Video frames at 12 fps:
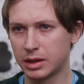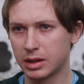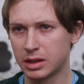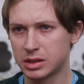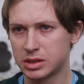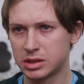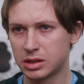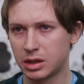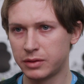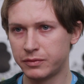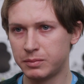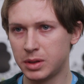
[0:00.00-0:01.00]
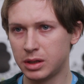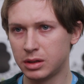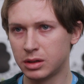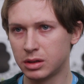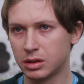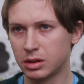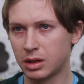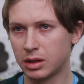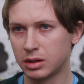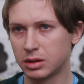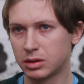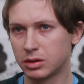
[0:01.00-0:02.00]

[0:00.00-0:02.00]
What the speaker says: guess I've been like